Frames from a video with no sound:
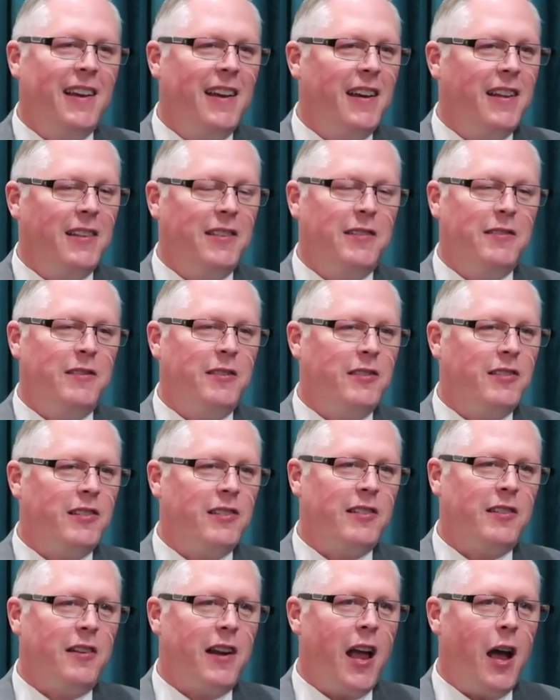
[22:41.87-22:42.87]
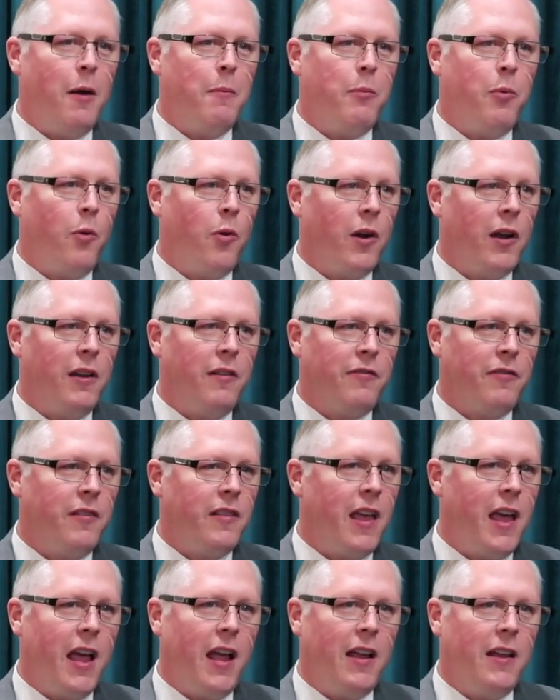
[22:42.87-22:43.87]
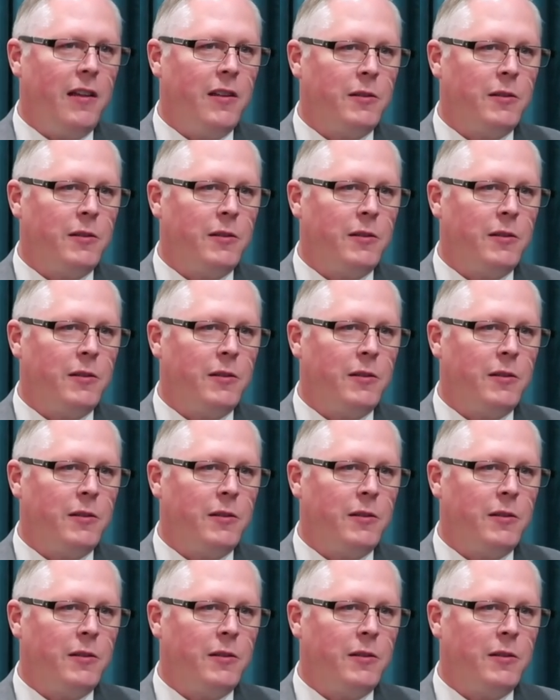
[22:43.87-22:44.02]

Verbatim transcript: uh, they're just their outpouring for that.